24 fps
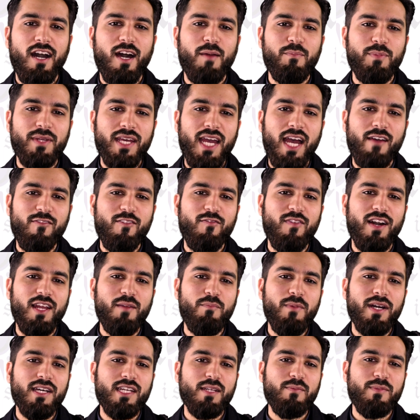On behalf of
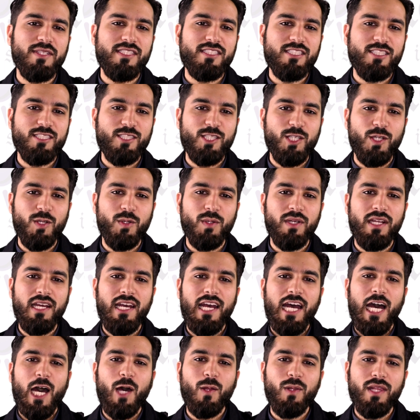AlMaghrib Institute,
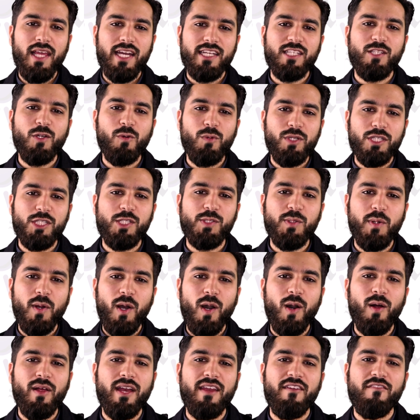I would like to wish you
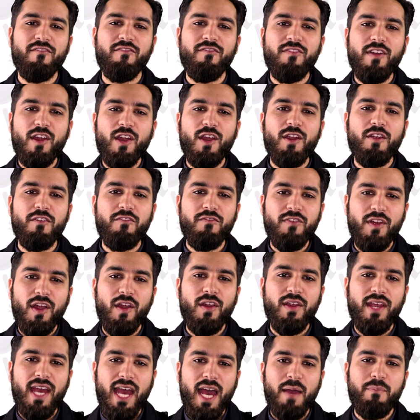all a very,
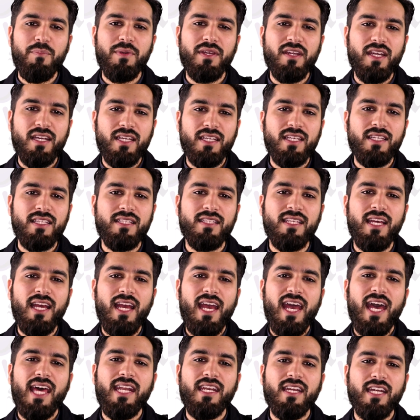very happy Eid
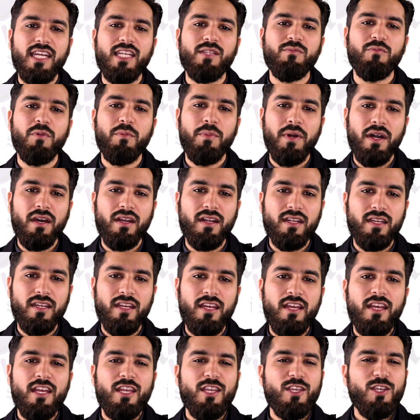and Eid
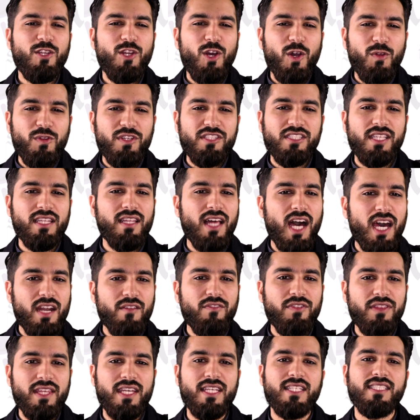Mubarak. You know, there's a lot
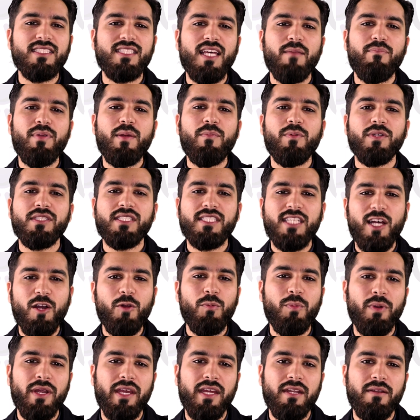of things that people
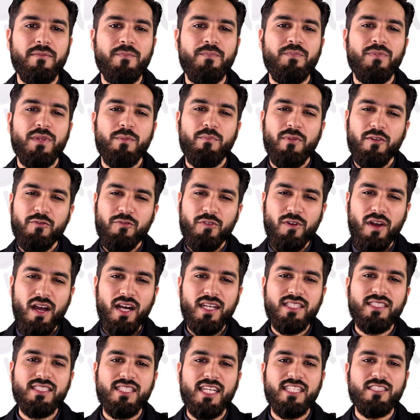celebrate, but for
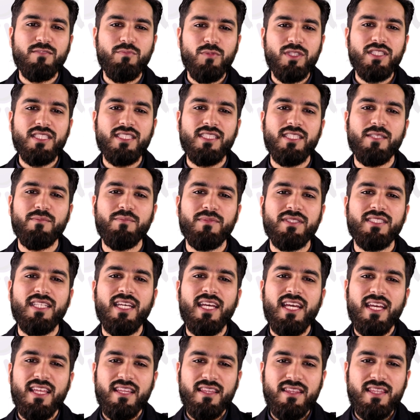us as Muslims,
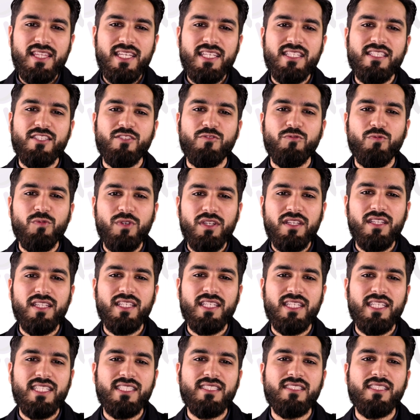this
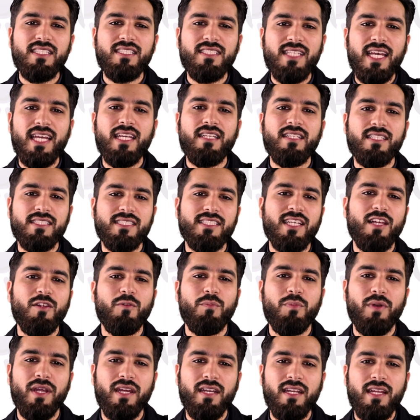really is the day to
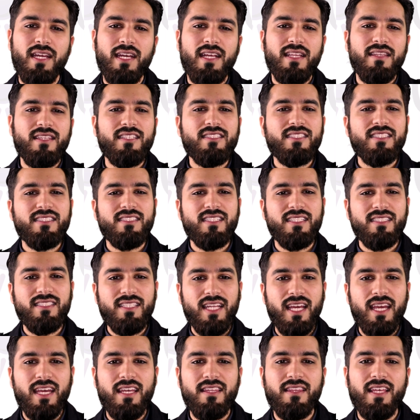celebrate. This is a
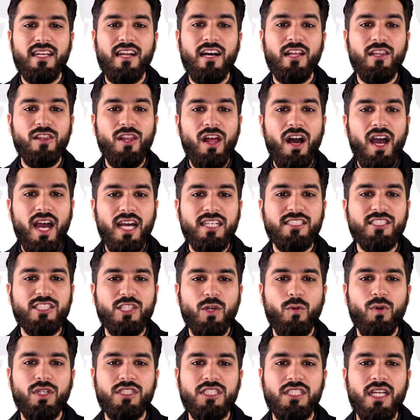day that Allah
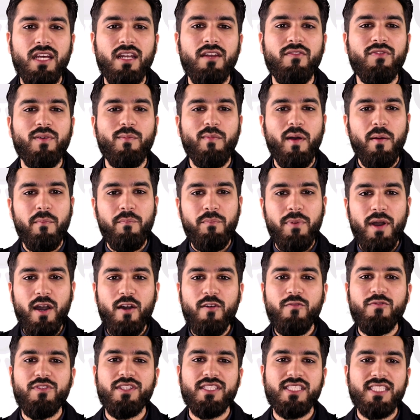Azza wa Jal from
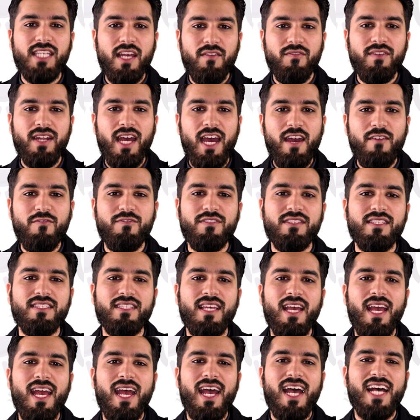above the seven
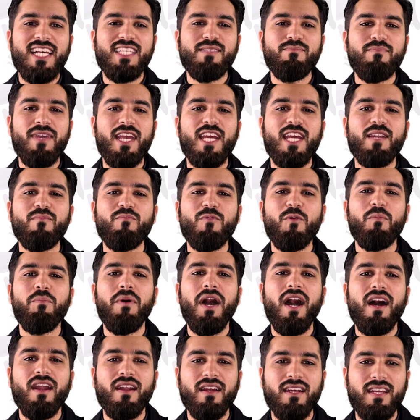heavens has made
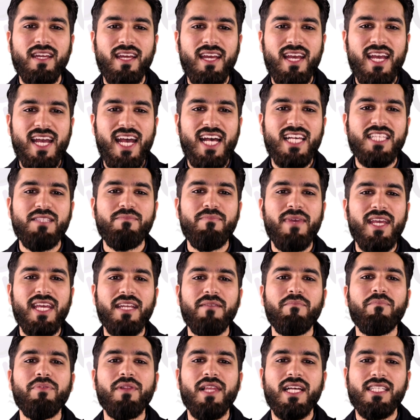Mubarak, has
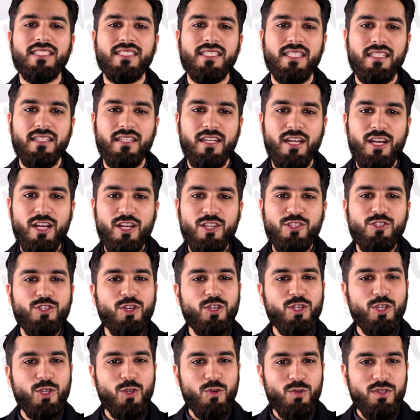made blessed. So
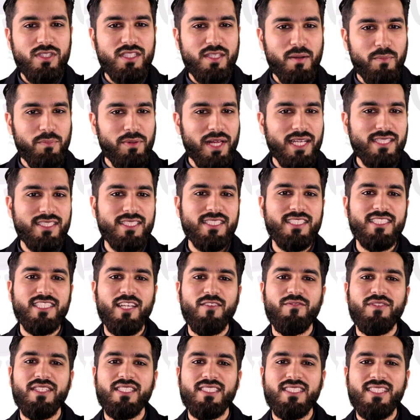use the blessings
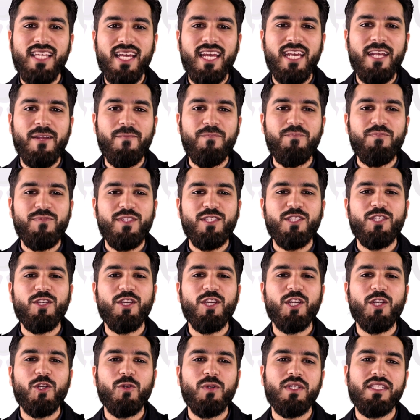of this day to
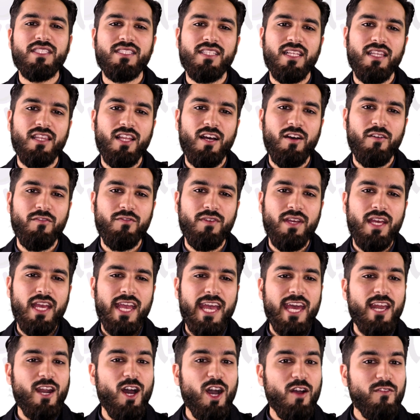increase the
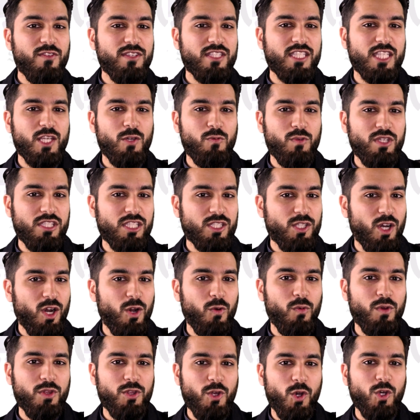love. And obviously we
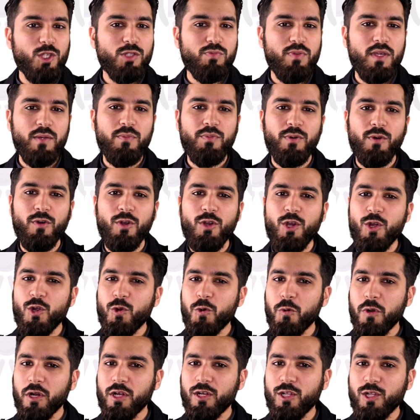start with those people
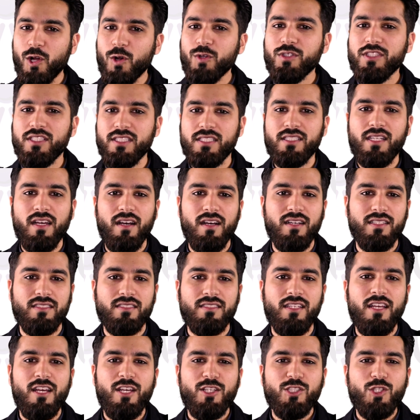who are closest to
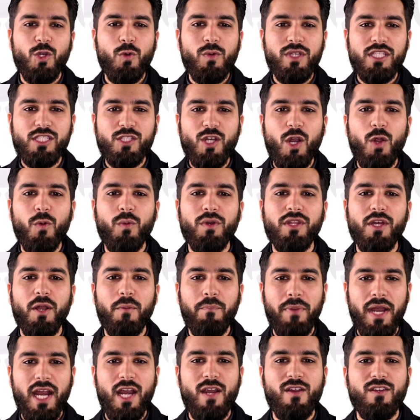us. So we start with our
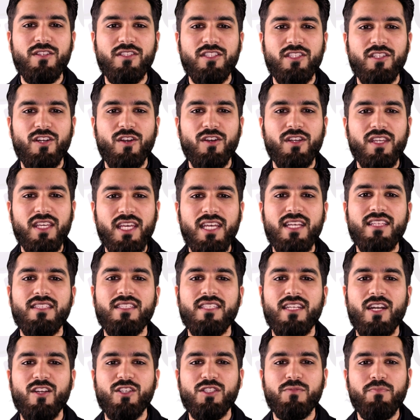parents and our kids
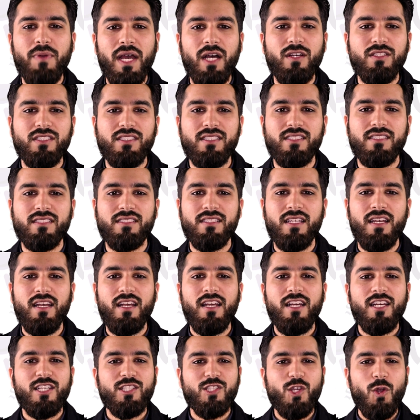and our spouses.
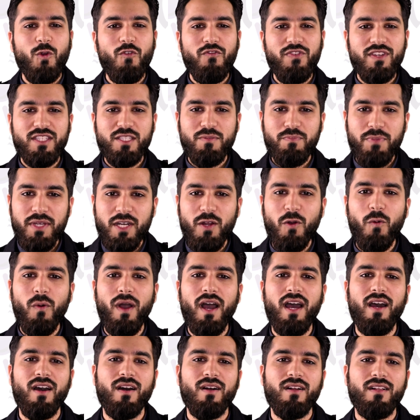So if it's been a
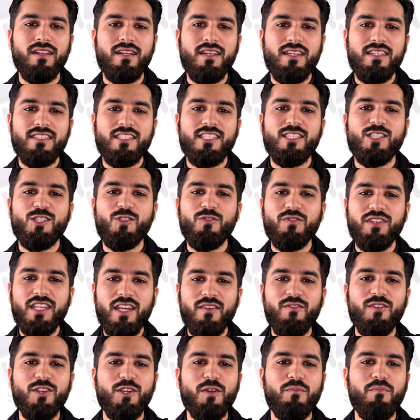while since you've
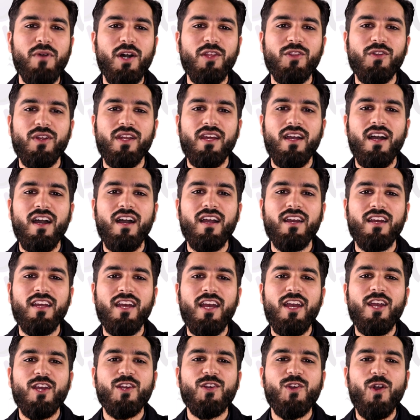given your mother a hug,
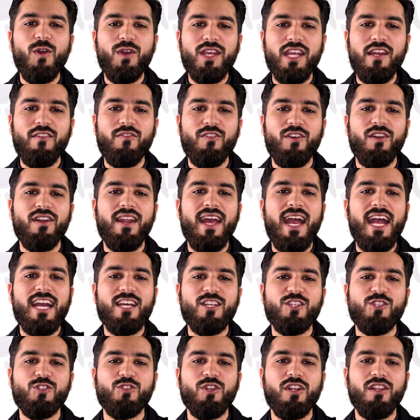go give her an
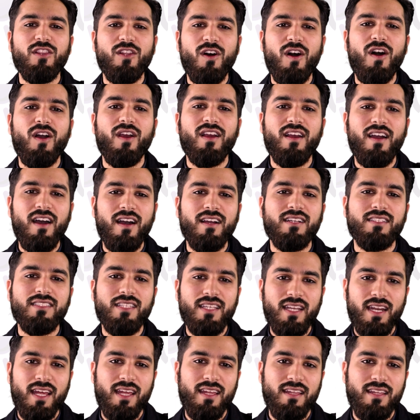extra long hug
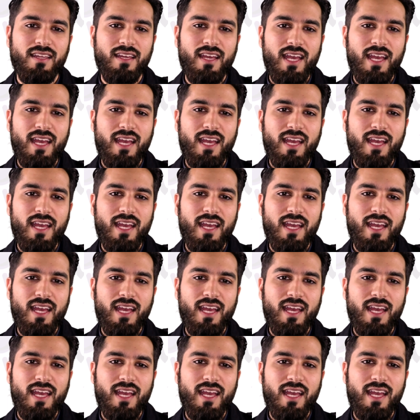today.